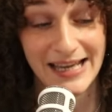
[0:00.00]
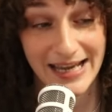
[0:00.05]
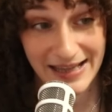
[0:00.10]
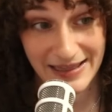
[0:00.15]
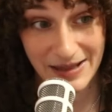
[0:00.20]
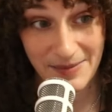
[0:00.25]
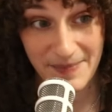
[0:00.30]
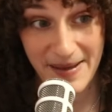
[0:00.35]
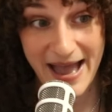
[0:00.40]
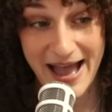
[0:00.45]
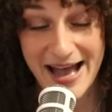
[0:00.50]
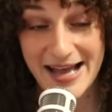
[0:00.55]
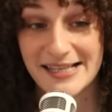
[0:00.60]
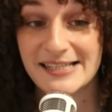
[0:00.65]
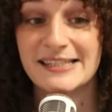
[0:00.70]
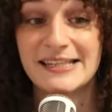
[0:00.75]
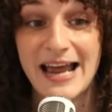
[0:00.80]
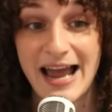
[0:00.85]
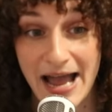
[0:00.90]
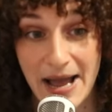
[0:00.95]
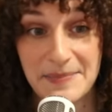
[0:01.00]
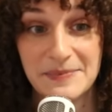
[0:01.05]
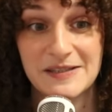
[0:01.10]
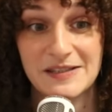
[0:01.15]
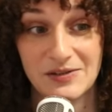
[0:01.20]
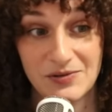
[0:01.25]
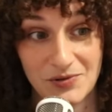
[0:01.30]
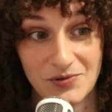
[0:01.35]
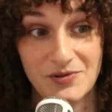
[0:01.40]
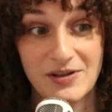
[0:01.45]
In the past,
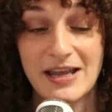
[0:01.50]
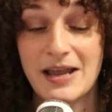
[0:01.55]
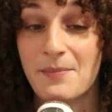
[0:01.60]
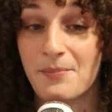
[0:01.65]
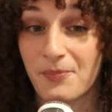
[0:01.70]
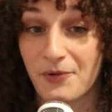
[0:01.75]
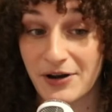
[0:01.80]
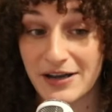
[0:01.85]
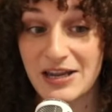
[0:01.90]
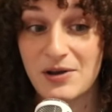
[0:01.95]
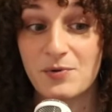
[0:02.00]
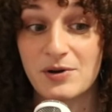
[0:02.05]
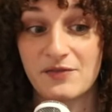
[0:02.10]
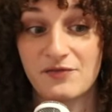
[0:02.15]
absolutely. Brittany would